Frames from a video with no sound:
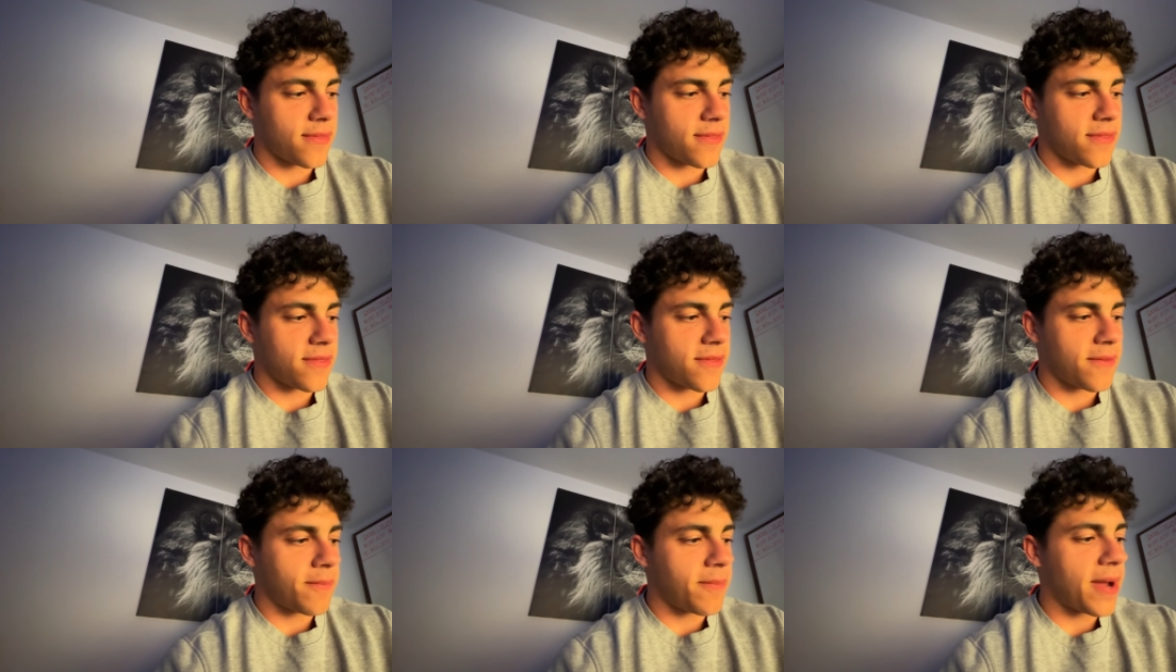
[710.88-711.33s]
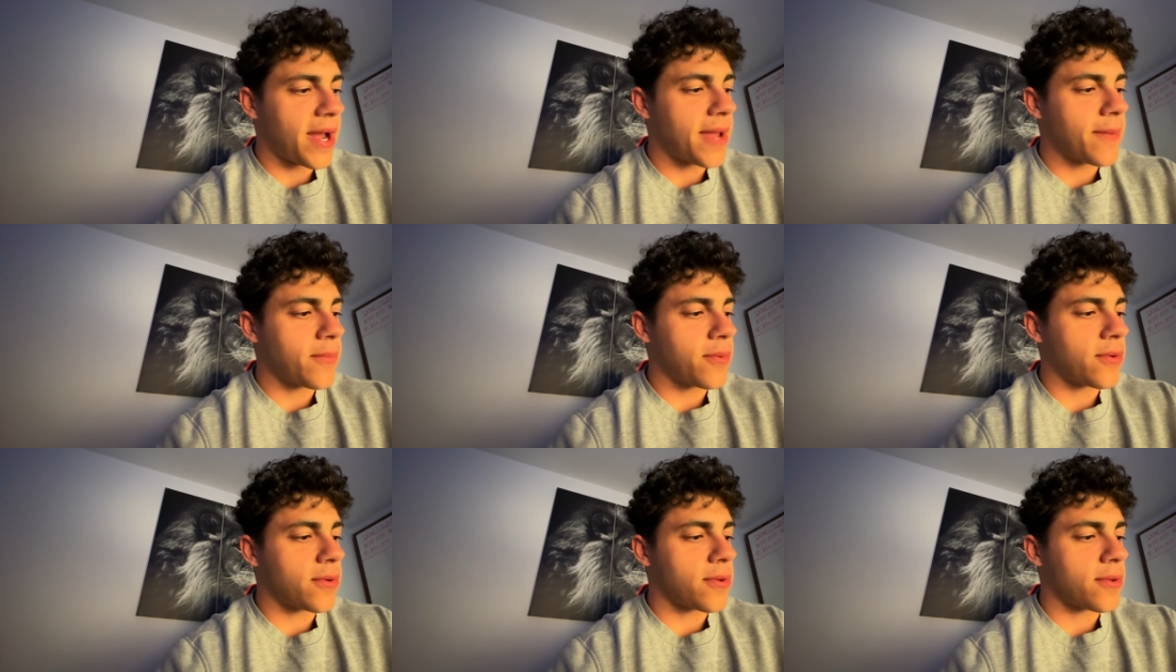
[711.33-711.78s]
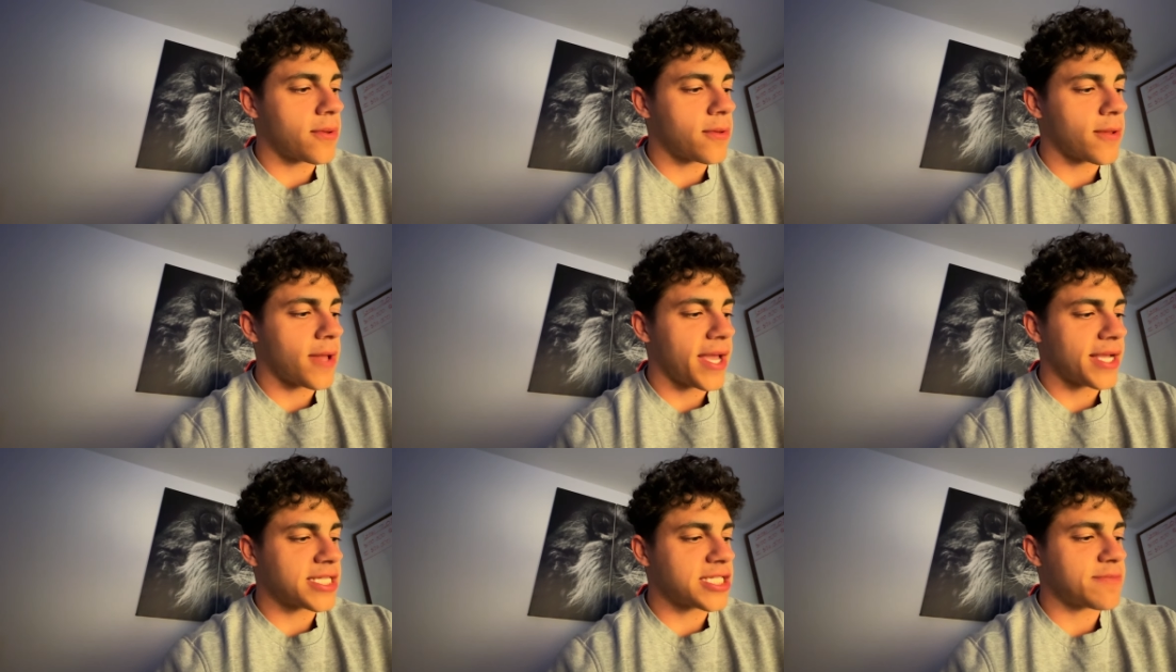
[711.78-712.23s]
the
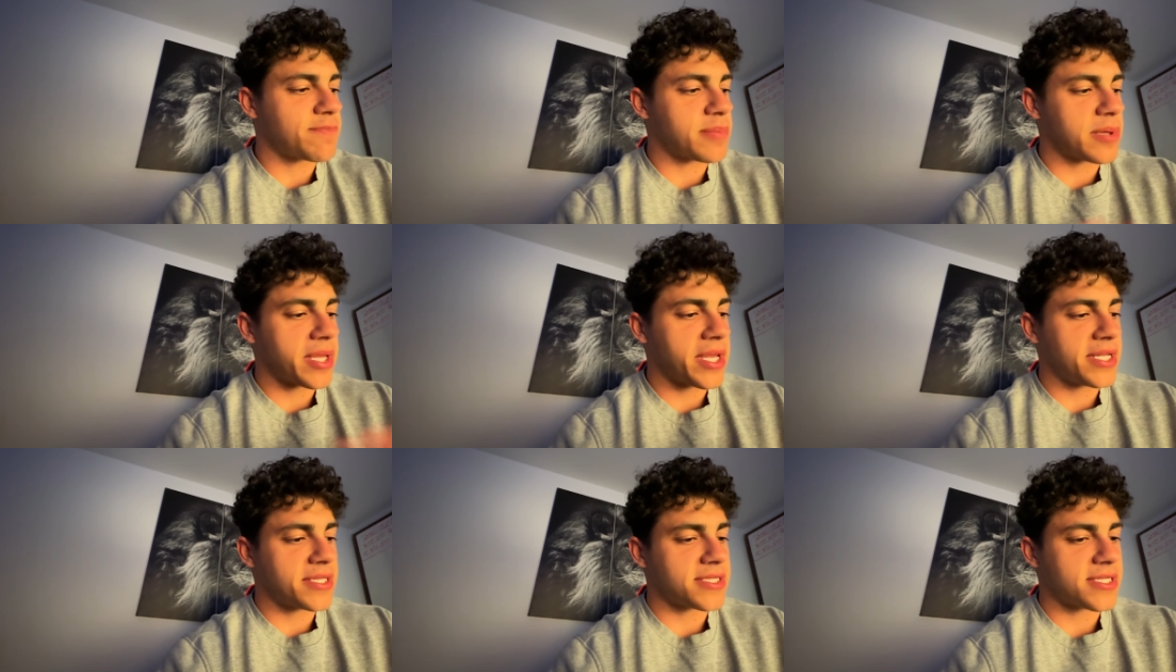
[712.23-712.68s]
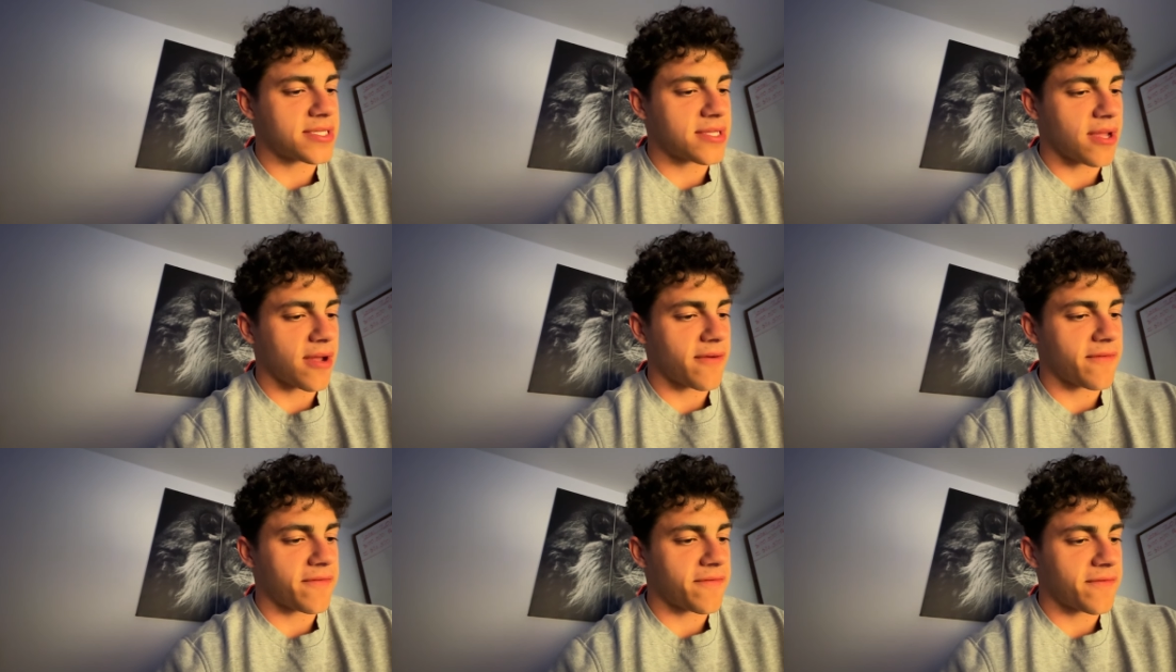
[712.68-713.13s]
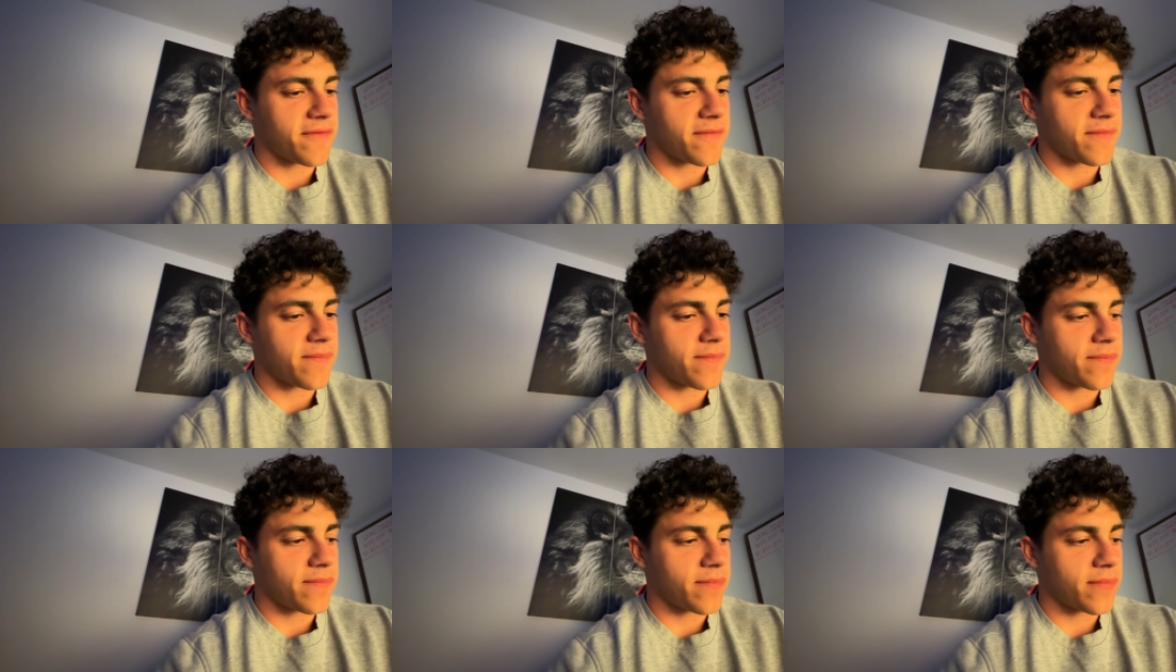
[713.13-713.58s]
Bible explains stuff
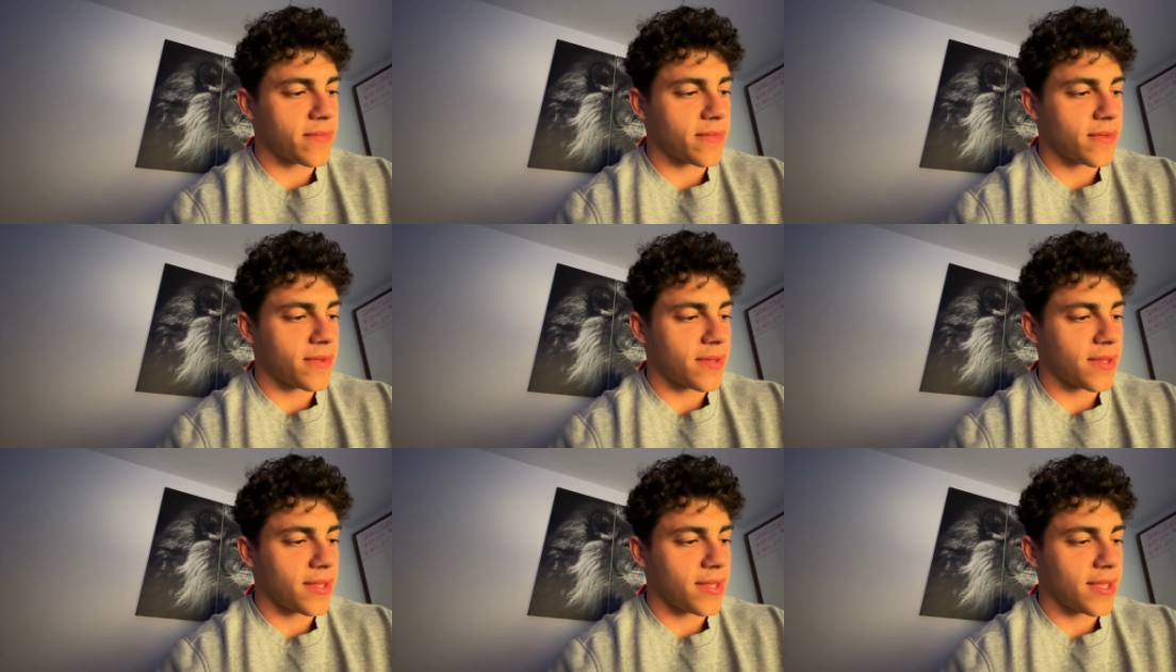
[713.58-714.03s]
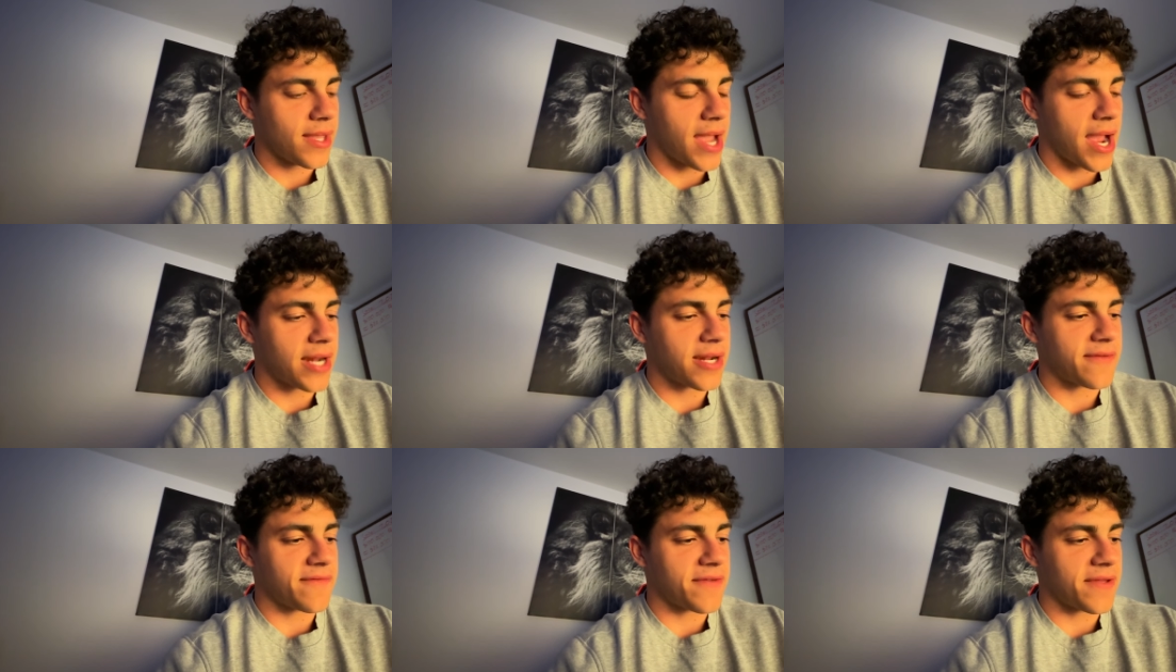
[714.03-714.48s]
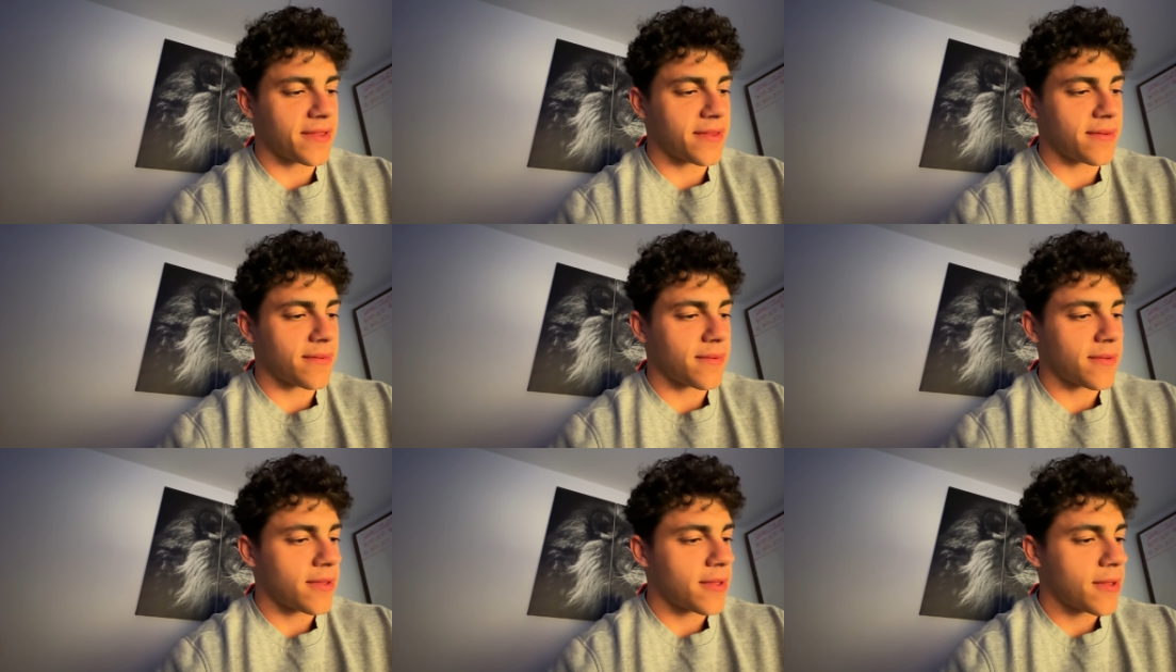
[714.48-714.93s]
kind of
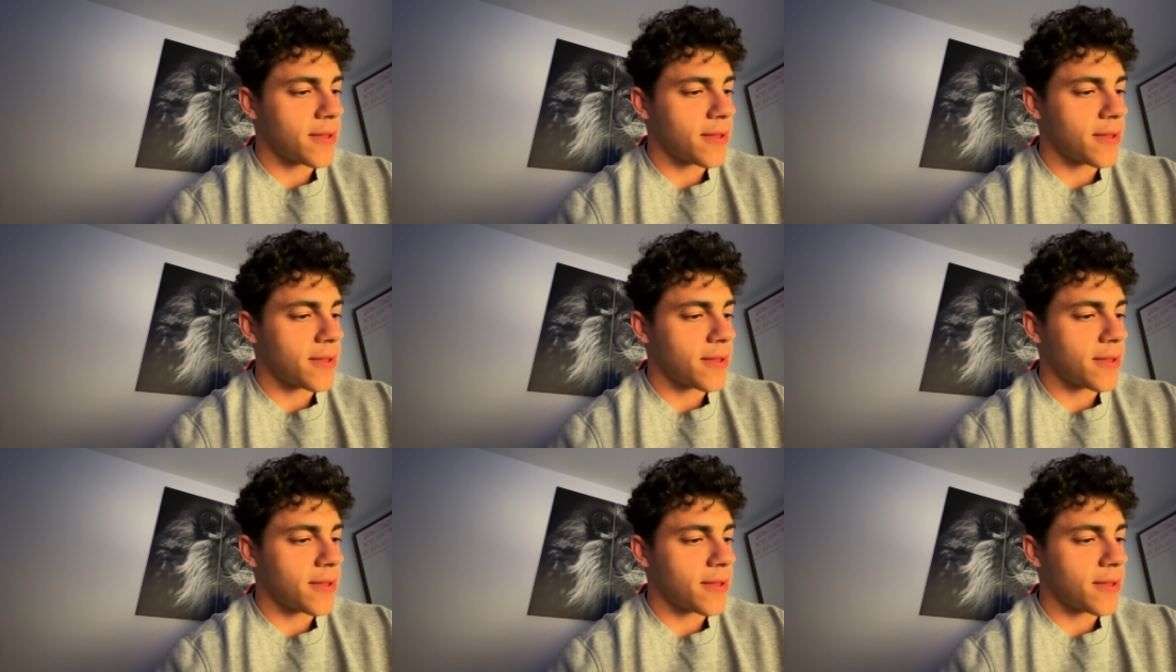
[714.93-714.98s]
in